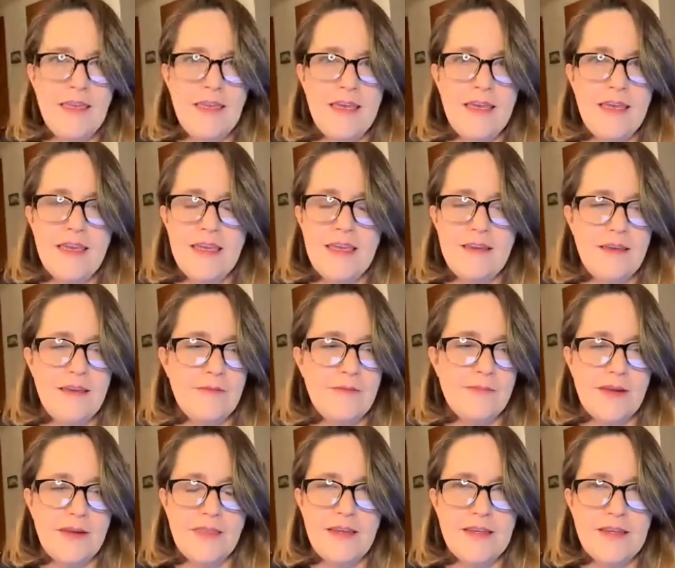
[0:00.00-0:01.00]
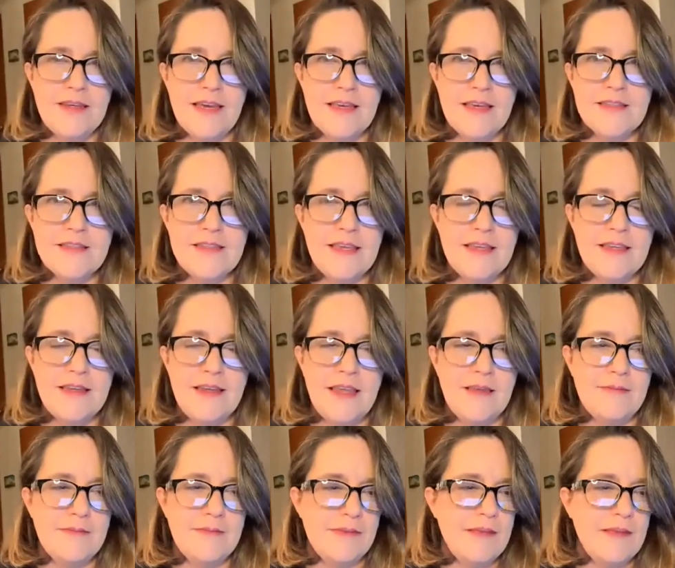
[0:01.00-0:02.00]
It really does.
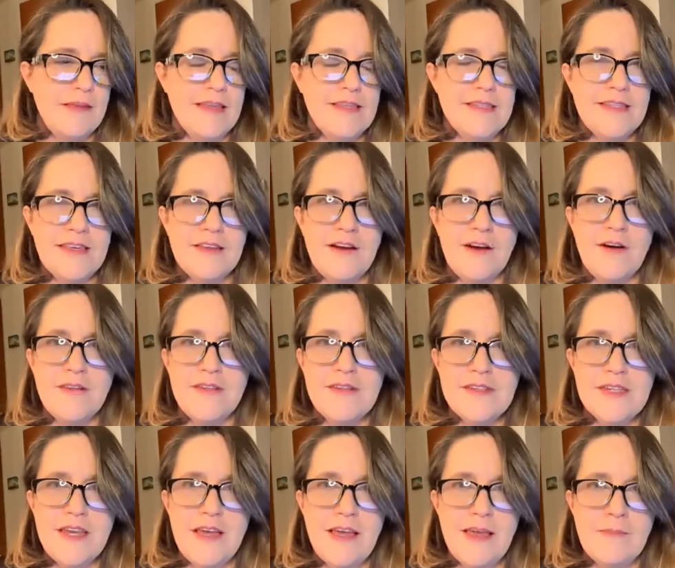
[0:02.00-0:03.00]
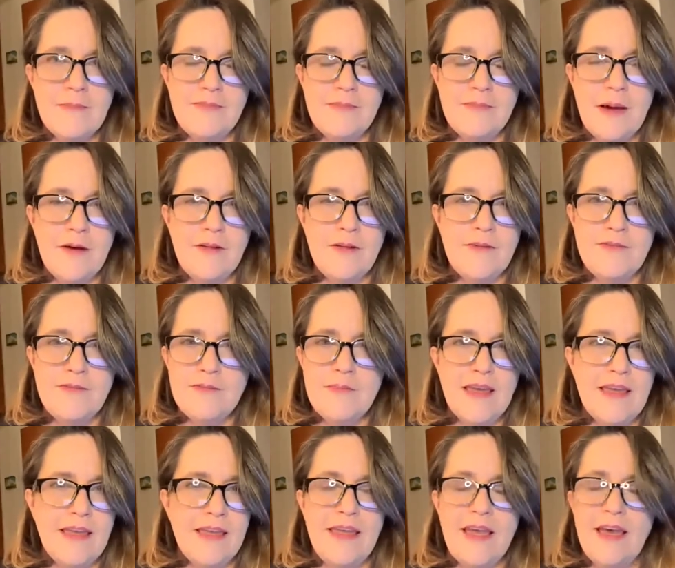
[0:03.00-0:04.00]
I see it all the time. All of
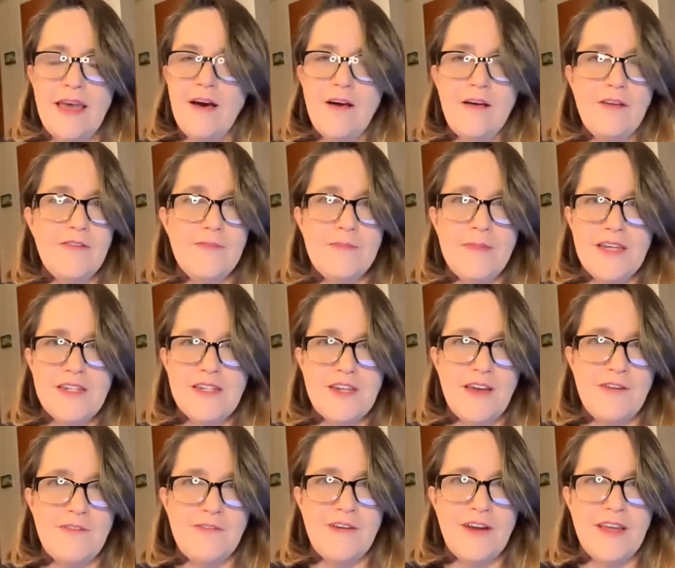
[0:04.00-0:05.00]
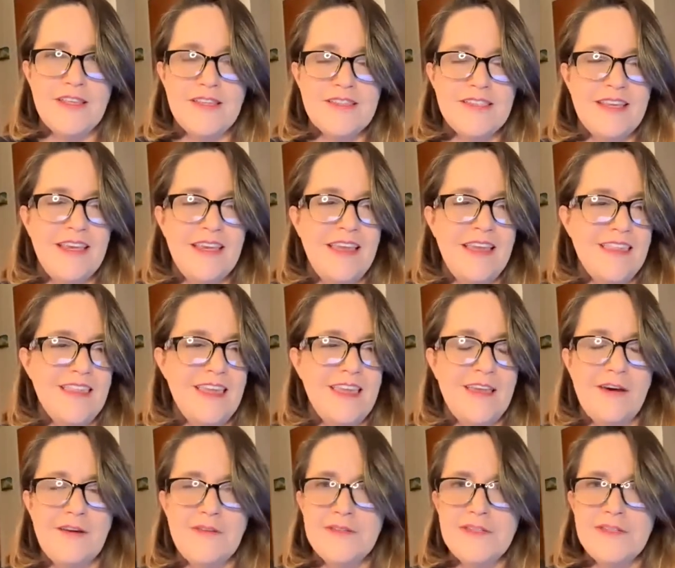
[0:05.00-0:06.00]
my chef friends, they
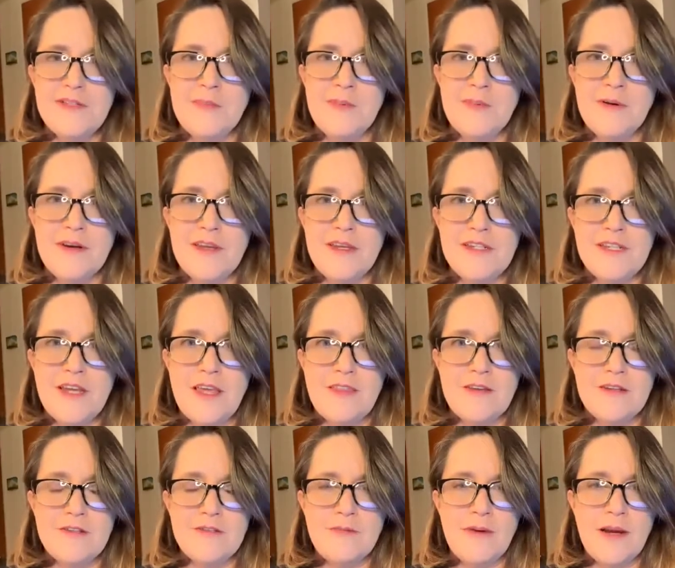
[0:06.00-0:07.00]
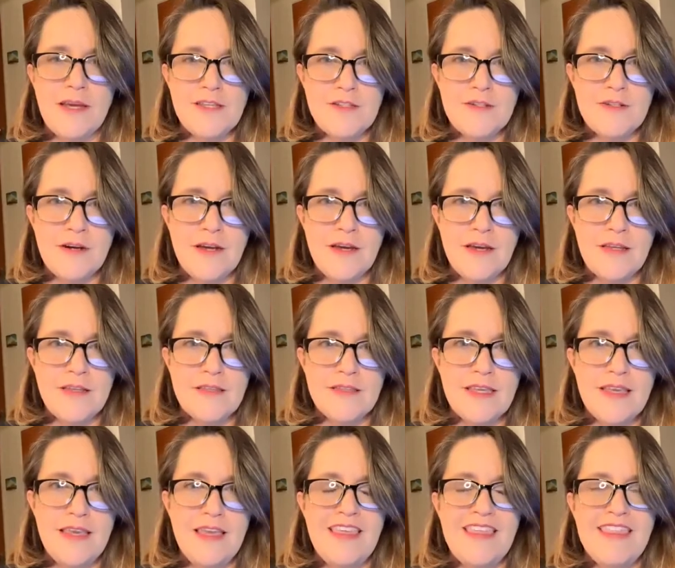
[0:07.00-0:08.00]
go and support each other's restaurants.